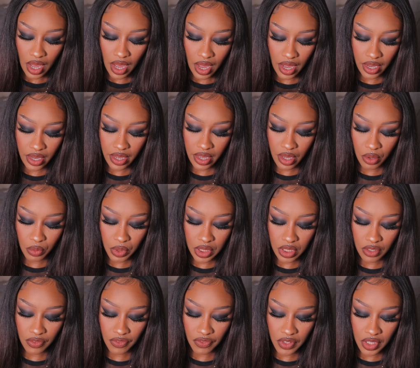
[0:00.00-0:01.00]
I can't wait
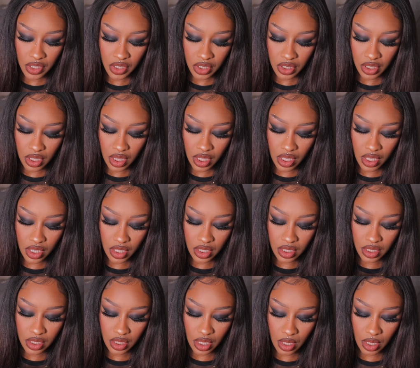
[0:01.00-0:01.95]
to finish this.